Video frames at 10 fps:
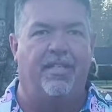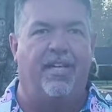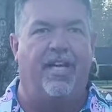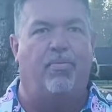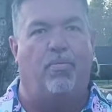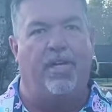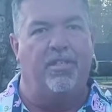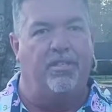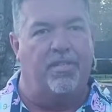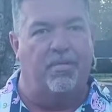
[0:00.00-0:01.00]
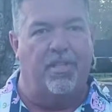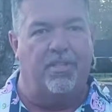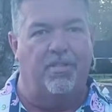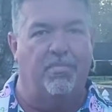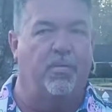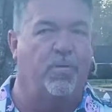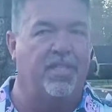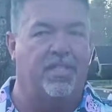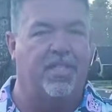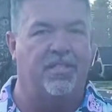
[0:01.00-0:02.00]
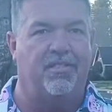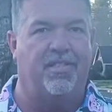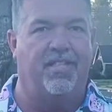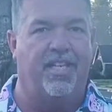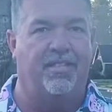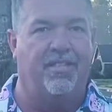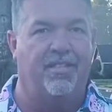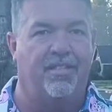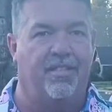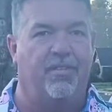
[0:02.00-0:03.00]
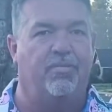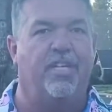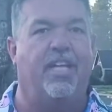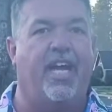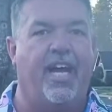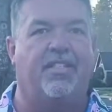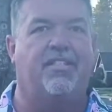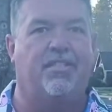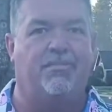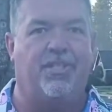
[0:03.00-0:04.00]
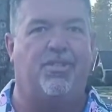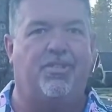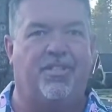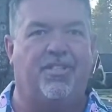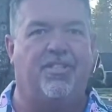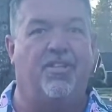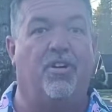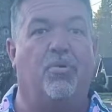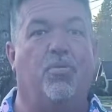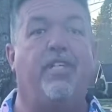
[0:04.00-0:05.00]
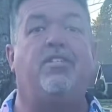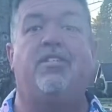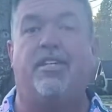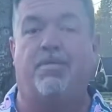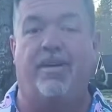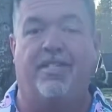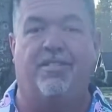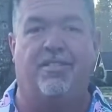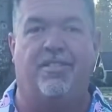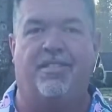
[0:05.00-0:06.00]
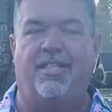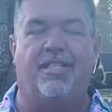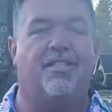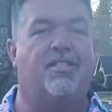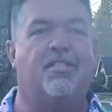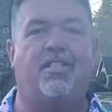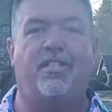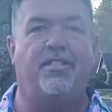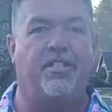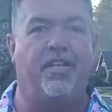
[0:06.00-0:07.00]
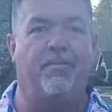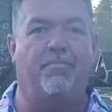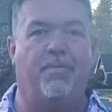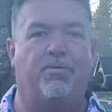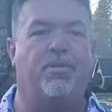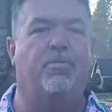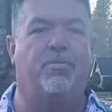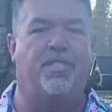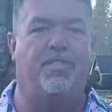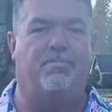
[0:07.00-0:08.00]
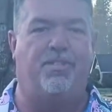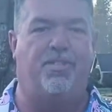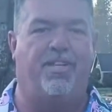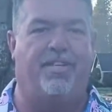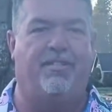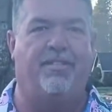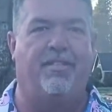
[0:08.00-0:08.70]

and one goes to the restroom and one stays near the desk, we can actually be sure to know when your next match is. It's just a little thing, but we would really appreciate it.